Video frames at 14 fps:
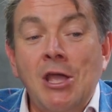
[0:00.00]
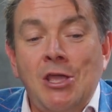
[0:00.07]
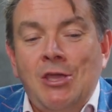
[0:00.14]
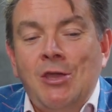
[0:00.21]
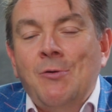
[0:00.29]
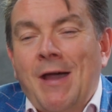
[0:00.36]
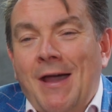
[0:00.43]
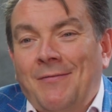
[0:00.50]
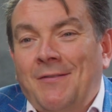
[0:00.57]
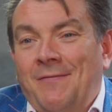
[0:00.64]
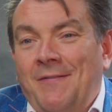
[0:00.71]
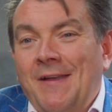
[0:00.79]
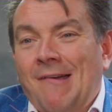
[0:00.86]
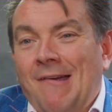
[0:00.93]
You have to
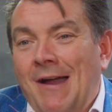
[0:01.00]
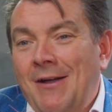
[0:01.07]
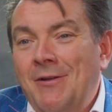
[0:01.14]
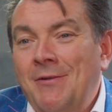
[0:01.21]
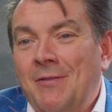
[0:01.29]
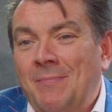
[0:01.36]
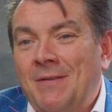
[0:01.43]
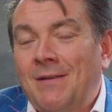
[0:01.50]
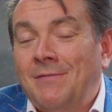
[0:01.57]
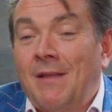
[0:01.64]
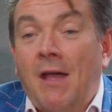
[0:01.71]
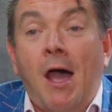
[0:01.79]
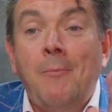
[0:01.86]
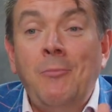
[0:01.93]
figure out who the
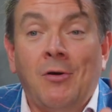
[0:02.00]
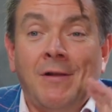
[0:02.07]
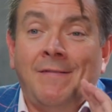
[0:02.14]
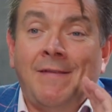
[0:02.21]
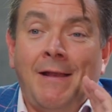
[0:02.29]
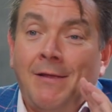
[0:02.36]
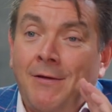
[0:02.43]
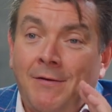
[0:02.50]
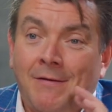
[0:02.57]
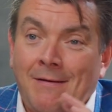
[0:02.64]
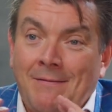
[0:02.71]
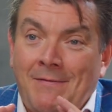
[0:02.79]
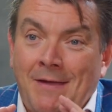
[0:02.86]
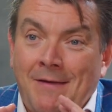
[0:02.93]
potential... I'm not going to tell you who to
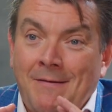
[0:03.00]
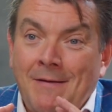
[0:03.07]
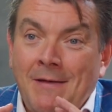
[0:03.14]
interview.